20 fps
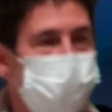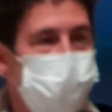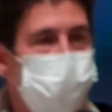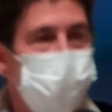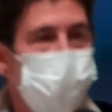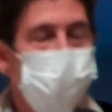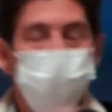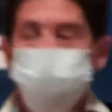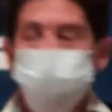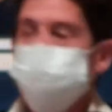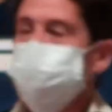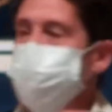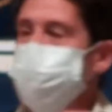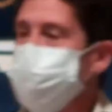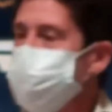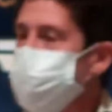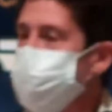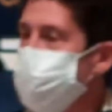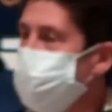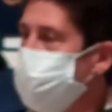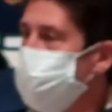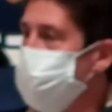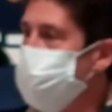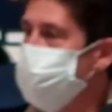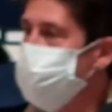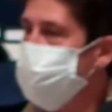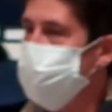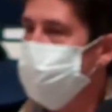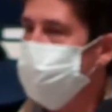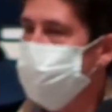or see you, only see the
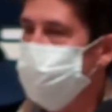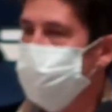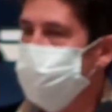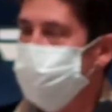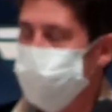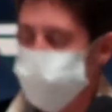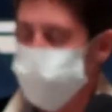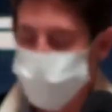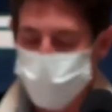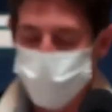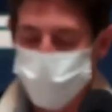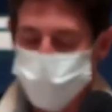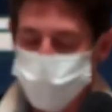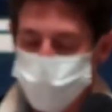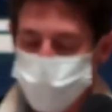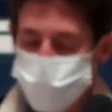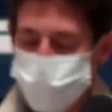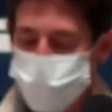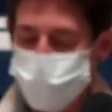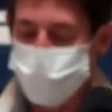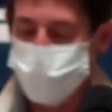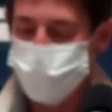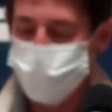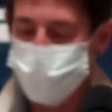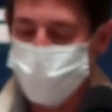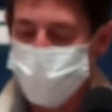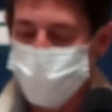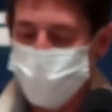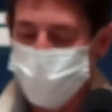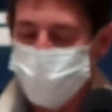person you are
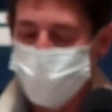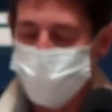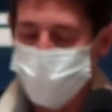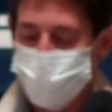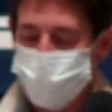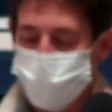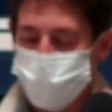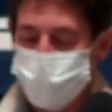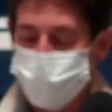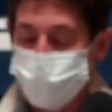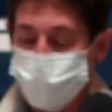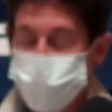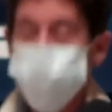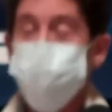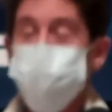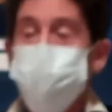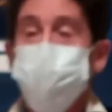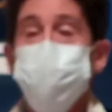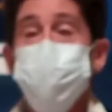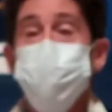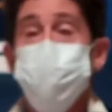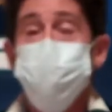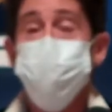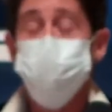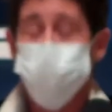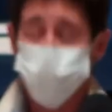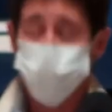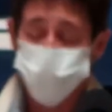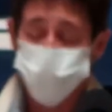today at this age and